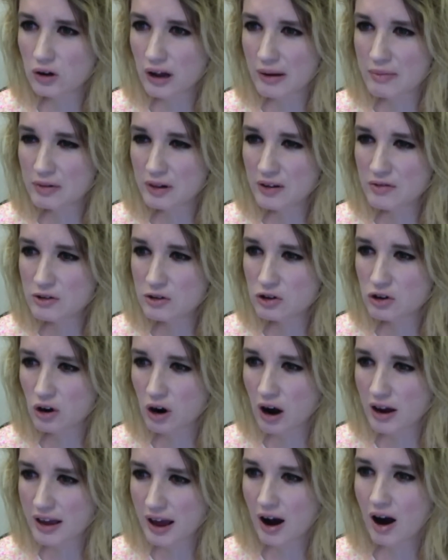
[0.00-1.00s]
I believe these are
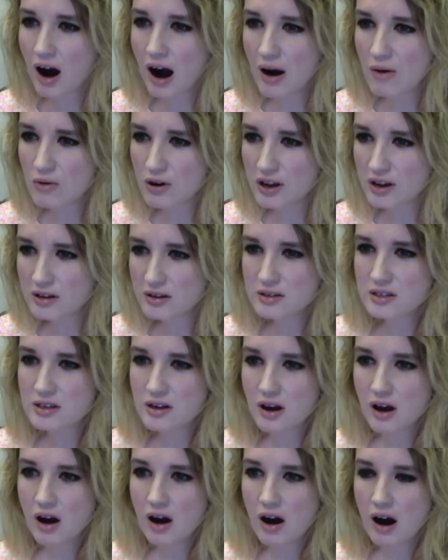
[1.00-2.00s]
yeah Hot Wheels
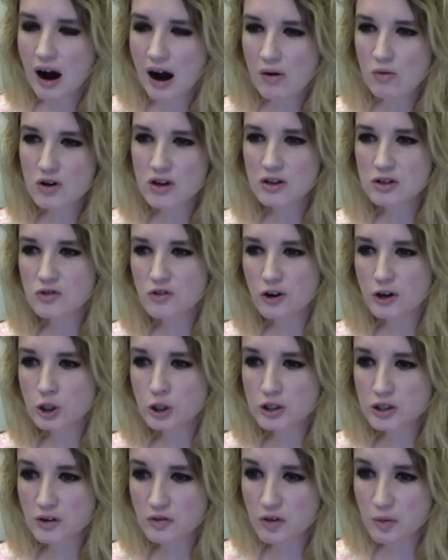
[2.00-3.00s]
Hot Wheels
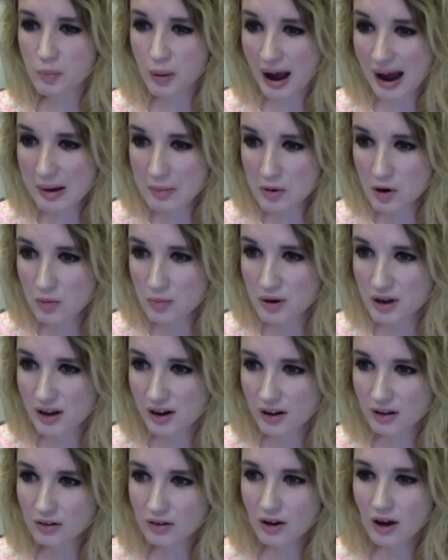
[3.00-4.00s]
versions of the
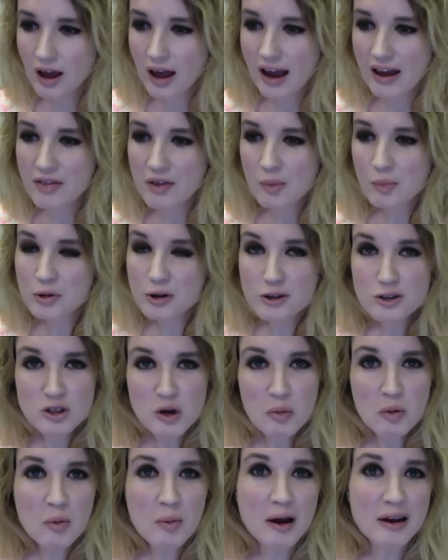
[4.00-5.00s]
Batmobile. And then because
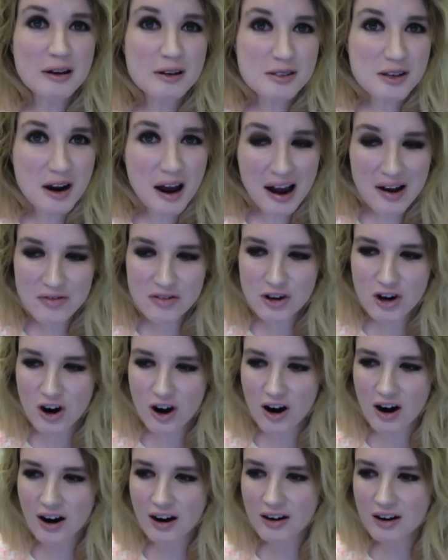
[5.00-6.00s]
Superman doesn't have a
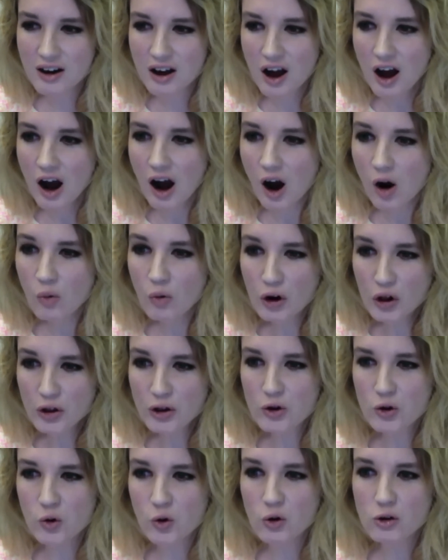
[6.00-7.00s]
car, a
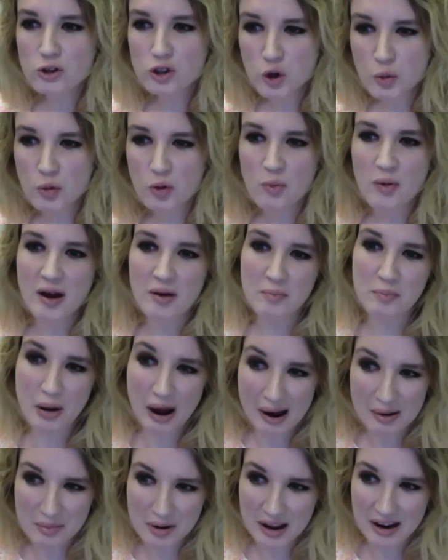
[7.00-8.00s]
really cool Superman
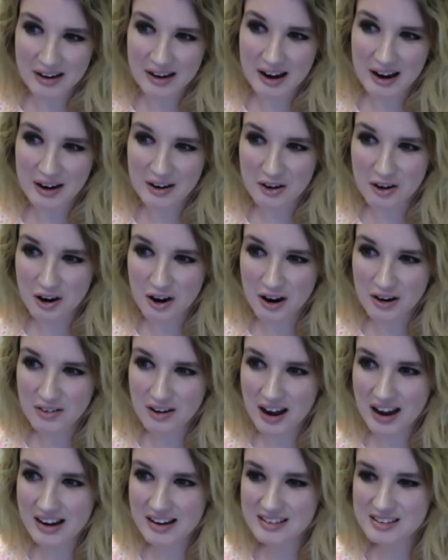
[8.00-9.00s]
Batman kind of car,
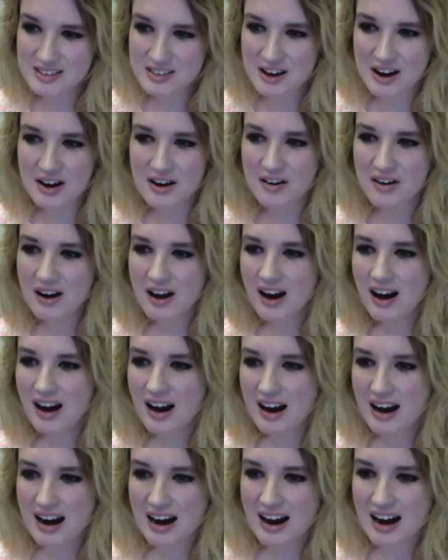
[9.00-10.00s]
right? So
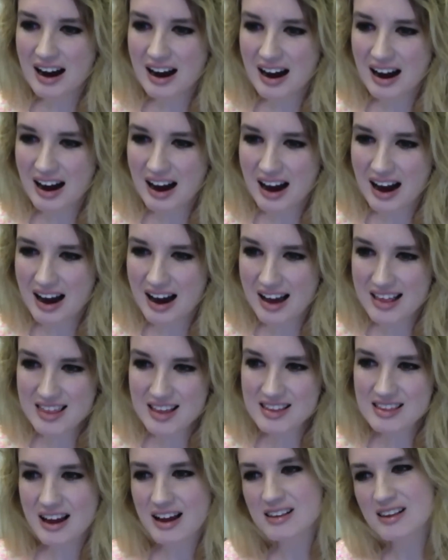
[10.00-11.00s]
uh, I
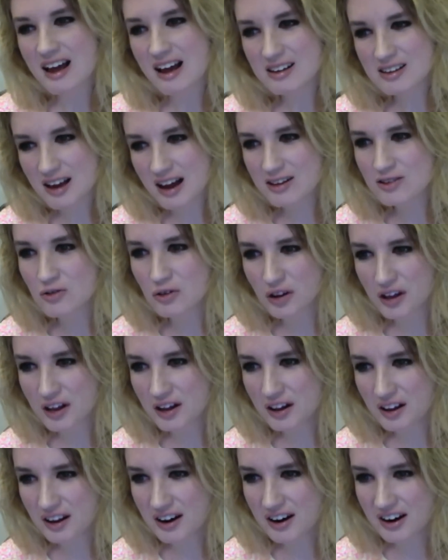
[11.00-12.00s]
think that, uh, that's really
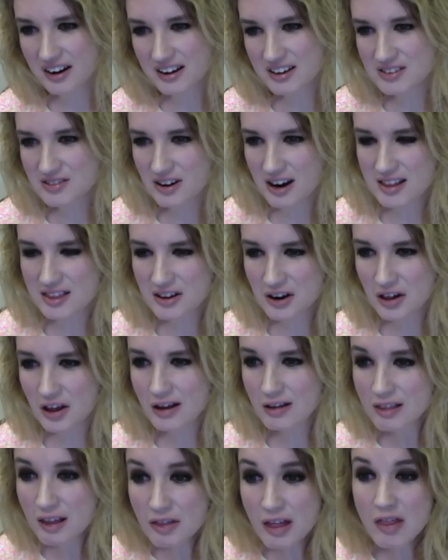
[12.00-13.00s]
hilarious, right? They're
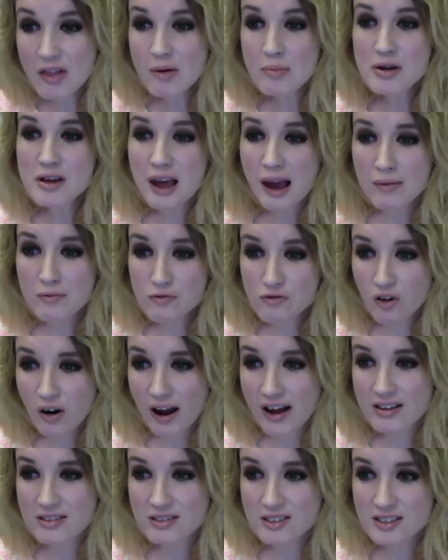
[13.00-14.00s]
like, then then they became
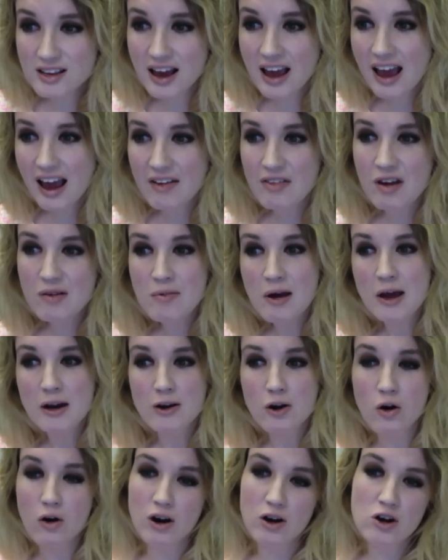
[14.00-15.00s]
friends and they made a
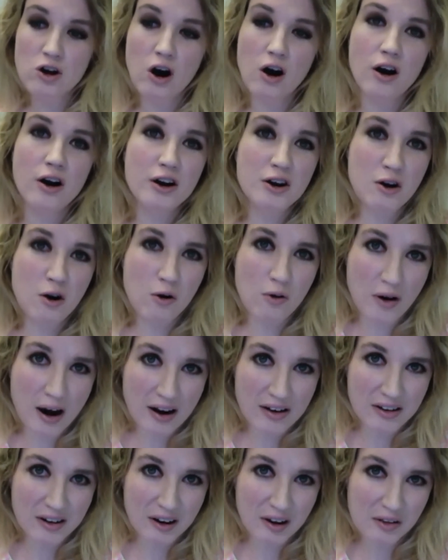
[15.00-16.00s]
car to go
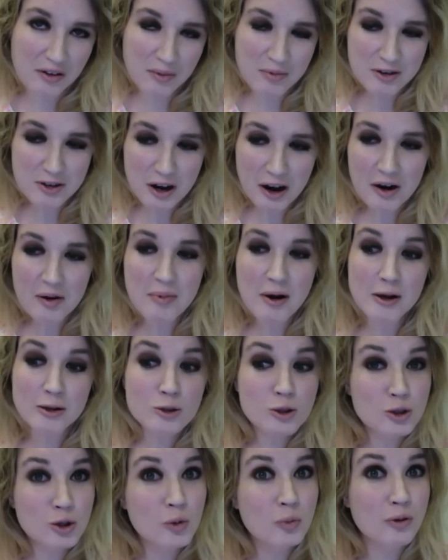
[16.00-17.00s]
around together. I mean, talk about
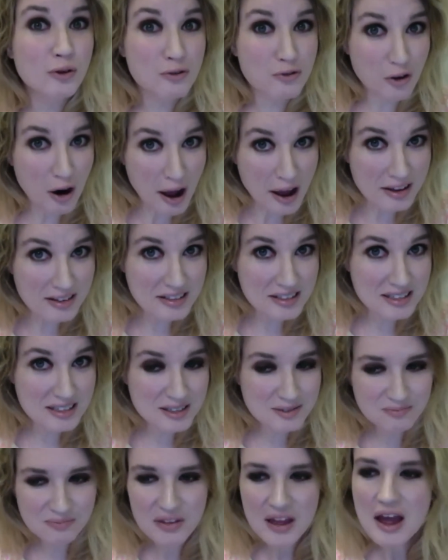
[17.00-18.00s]
super
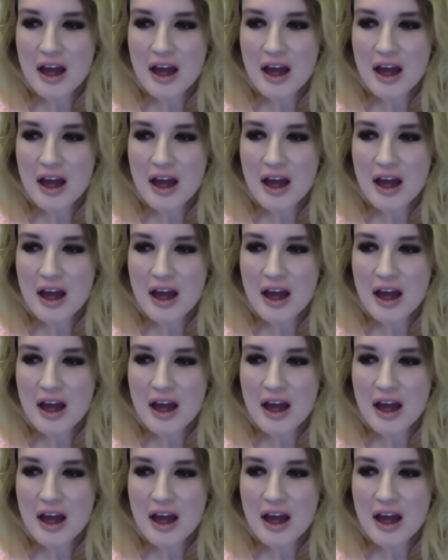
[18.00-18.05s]
friends.